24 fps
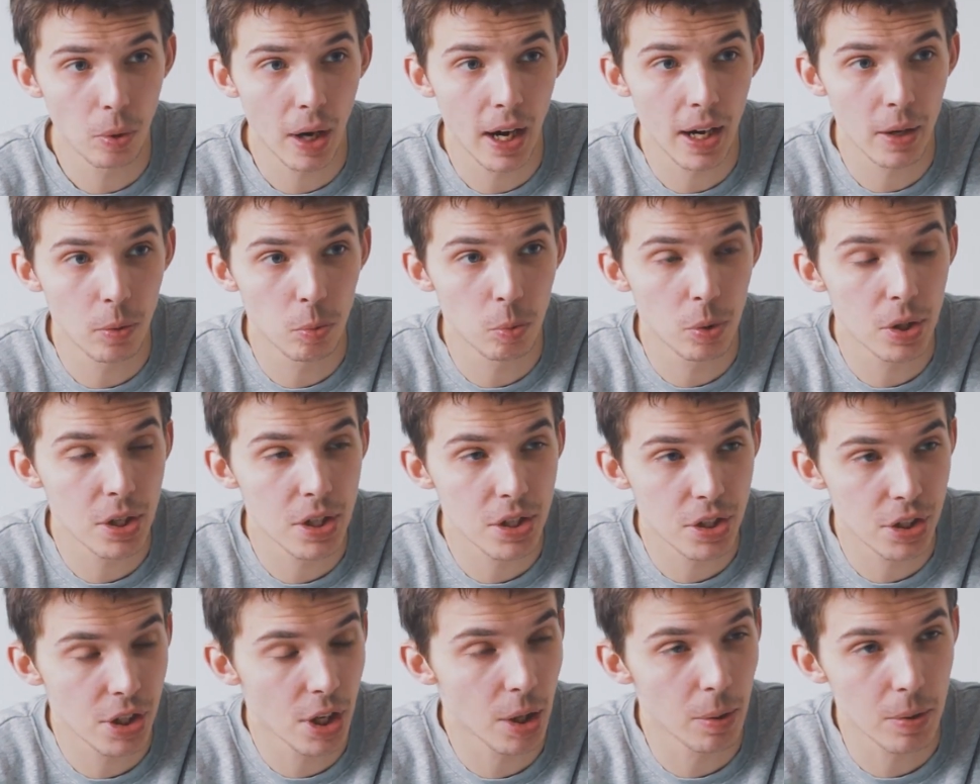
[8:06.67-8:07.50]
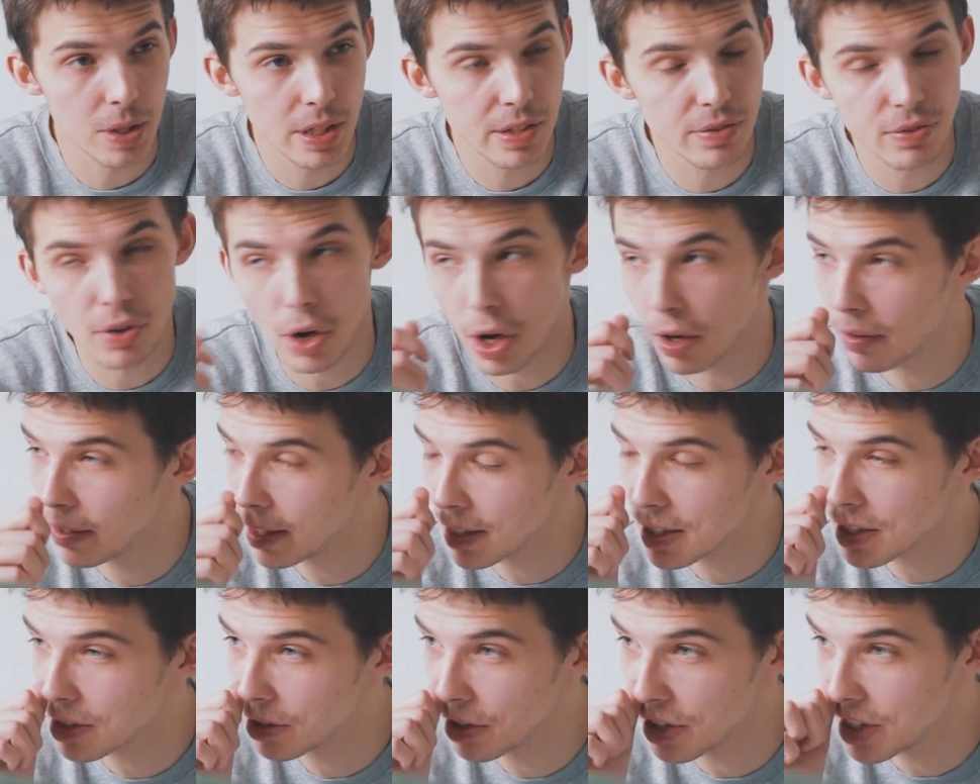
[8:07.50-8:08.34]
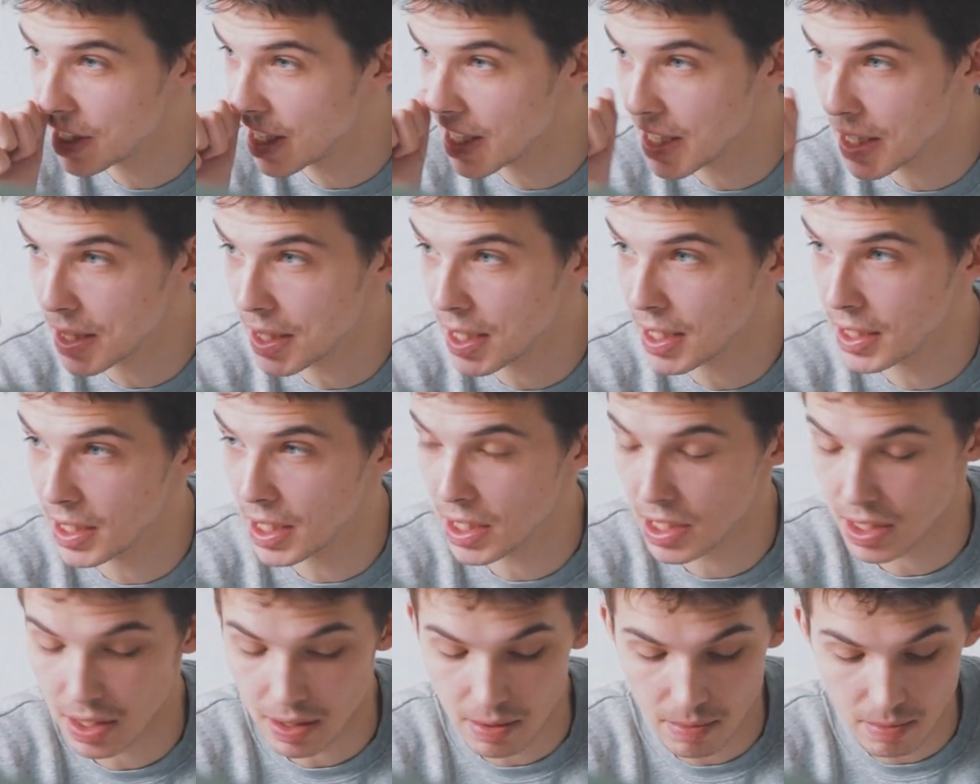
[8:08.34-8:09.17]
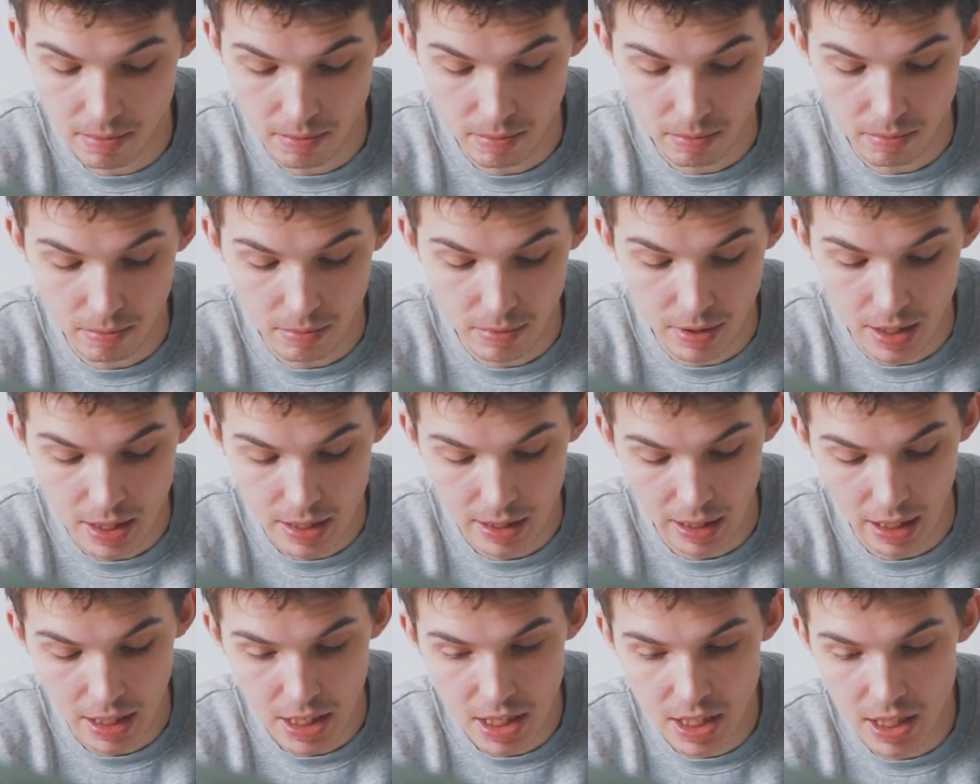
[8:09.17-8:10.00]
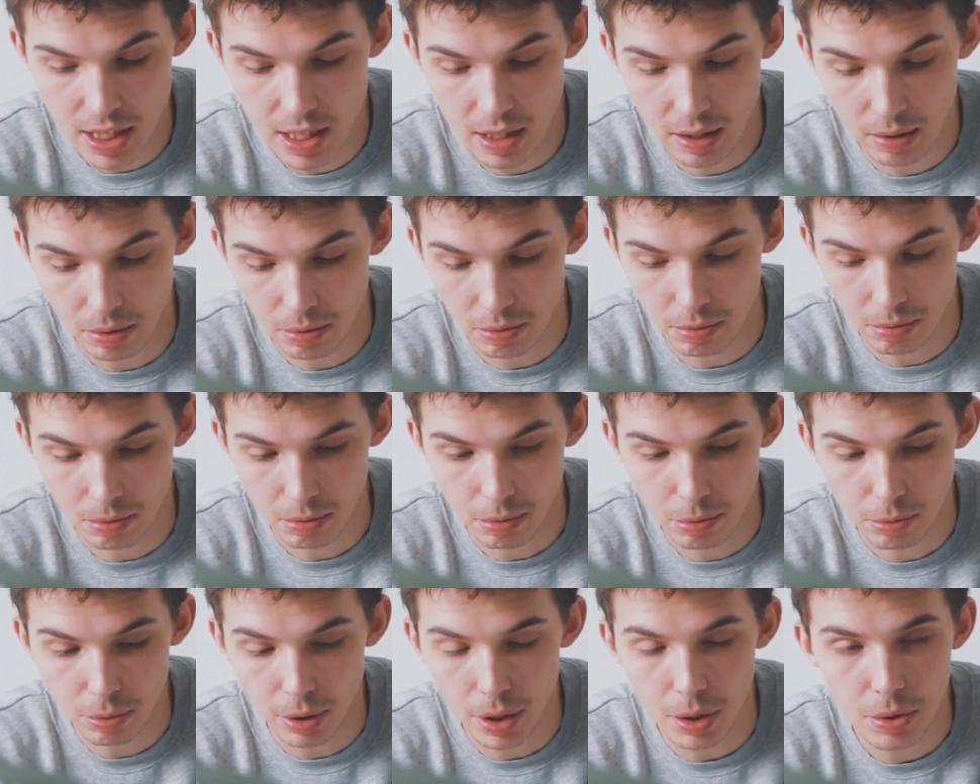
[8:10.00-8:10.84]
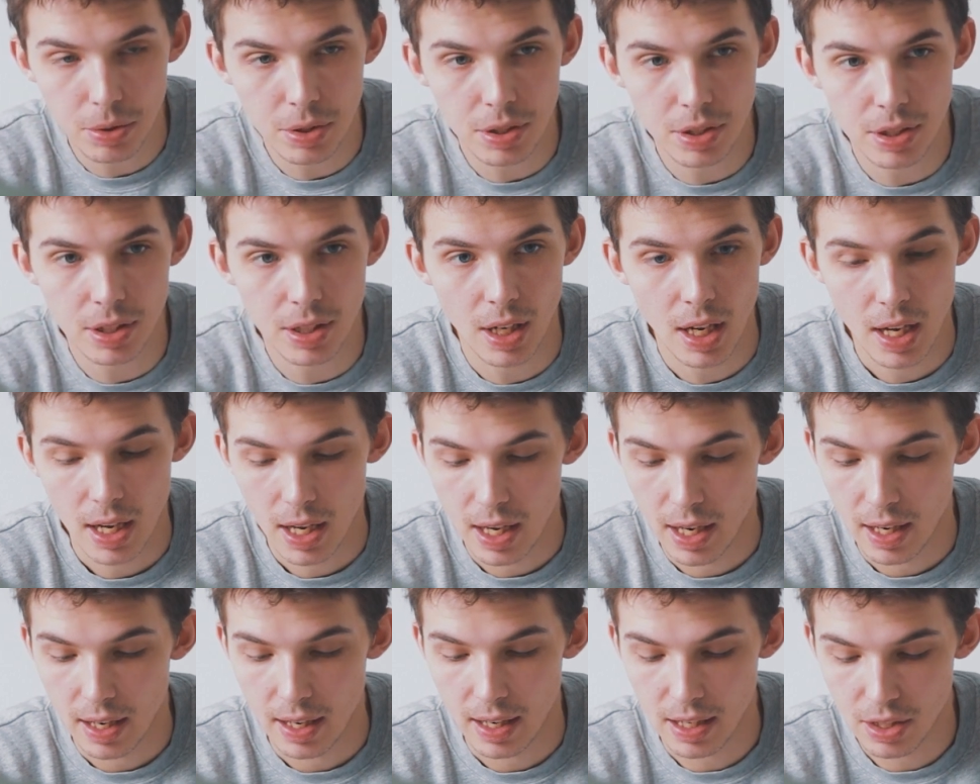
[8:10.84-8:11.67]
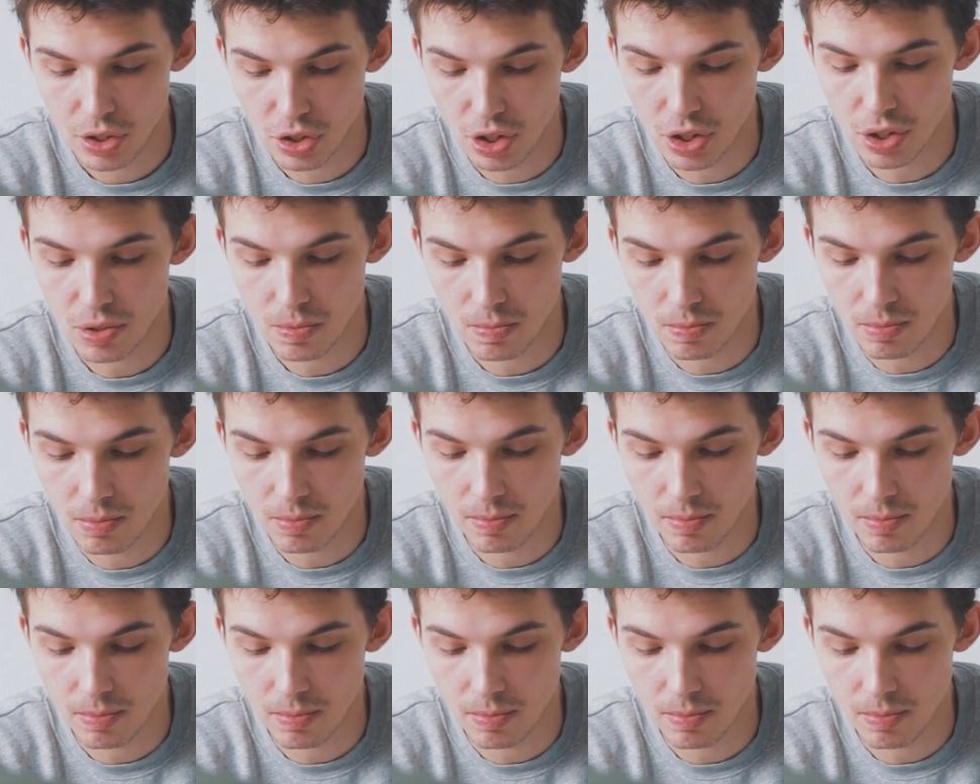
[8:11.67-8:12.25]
I wouldn't go as far as to say that this is disgusting or gross. It's just,